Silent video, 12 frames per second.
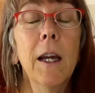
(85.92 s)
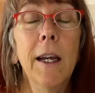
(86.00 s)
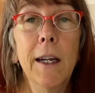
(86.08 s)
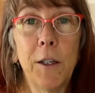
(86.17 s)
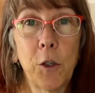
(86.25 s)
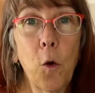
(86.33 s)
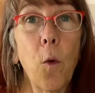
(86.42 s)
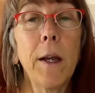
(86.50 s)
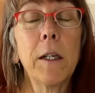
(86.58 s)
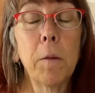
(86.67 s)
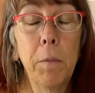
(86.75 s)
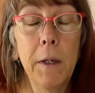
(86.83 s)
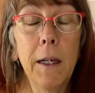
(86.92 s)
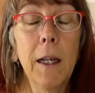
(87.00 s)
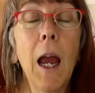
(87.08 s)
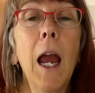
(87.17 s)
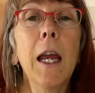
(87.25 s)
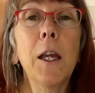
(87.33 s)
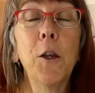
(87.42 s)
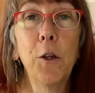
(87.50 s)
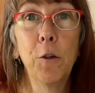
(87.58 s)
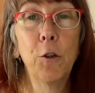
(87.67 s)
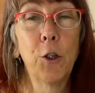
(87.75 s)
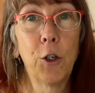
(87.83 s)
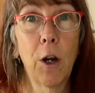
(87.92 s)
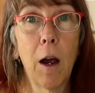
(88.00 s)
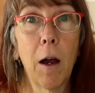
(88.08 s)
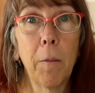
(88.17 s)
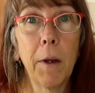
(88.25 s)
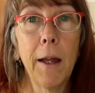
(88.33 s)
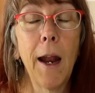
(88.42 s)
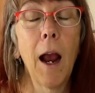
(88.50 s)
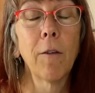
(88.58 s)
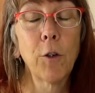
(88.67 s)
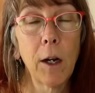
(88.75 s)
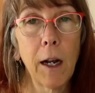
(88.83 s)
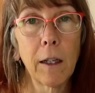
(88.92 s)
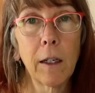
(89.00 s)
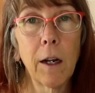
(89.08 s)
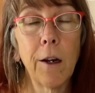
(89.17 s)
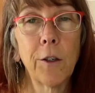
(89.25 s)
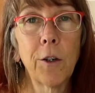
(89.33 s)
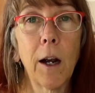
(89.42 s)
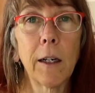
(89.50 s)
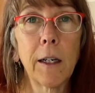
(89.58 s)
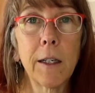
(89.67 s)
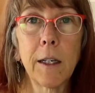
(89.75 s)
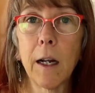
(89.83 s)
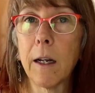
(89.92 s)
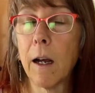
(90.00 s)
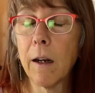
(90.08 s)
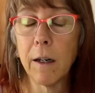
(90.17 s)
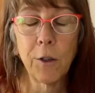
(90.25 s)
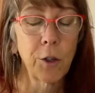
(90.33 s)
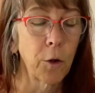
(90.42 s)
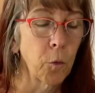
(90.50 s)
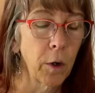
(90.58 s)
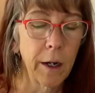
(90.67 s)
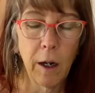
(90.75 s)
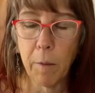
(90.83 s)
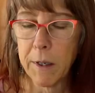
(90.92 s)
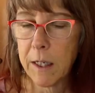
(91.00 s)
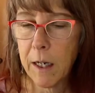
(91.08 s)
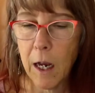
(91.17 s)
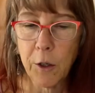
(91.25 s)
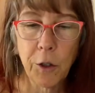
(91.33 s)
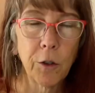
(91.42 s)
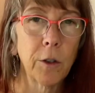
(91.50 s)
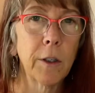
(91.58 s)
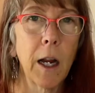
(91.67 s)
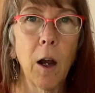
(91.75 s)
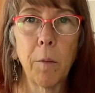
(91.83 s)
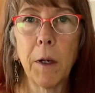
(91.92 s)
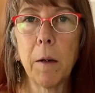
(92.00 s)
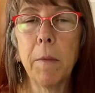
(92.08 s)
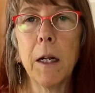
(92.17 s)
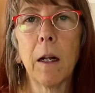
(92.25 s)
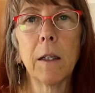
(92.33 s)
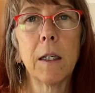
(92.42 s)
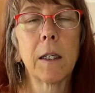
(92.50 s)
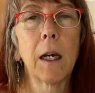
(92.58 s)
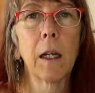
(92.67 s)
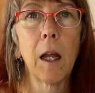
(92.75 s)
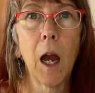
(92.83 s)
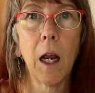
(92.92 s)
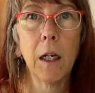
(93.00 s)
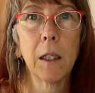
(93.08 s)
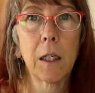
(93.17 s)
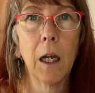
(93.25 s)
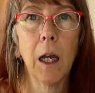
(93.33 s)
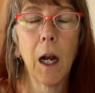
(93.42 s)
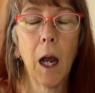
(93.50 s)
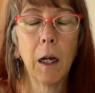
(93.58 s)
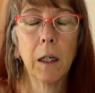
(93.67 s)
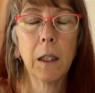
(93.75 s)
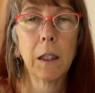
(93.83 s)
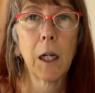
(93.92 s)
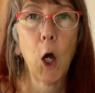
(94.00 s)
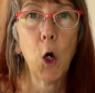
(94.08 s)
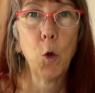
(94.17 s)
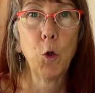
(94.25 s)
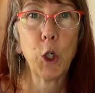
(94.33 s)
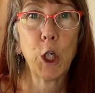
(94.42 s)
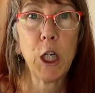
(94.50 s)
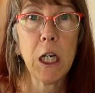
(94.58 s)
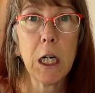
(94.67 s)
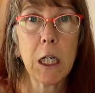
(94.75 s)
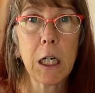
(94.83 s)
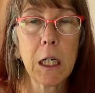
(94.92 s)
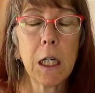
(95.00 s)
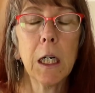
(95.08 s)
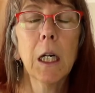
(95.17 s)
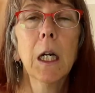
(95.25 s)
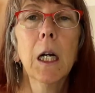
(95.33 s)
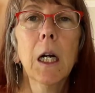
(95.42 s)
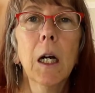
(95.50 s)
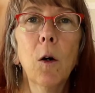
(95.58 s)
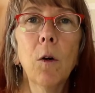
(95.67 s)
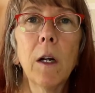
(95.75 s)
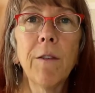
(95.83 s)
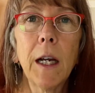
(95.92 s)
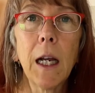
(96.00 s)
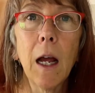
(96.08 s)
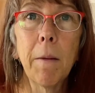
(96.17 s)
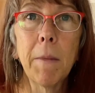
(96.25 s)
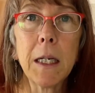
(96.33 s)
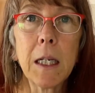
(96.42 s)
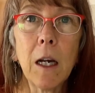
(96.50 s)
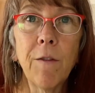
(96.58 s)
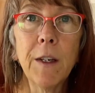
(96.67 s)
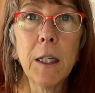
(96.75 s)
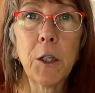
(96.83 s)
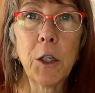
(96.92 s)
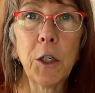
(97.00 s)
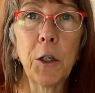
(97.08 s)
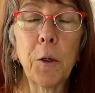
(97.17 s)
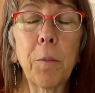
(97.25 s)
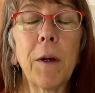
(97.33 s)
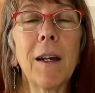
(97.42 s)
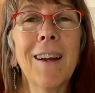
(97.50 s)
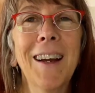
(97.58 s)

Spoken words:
It's going to be a huge job. And after I got the contract, I sat down and I started working on my schedule and how I'm going to meet all these deadlines. And I'm like, oh shit, what have I gotten myself into? But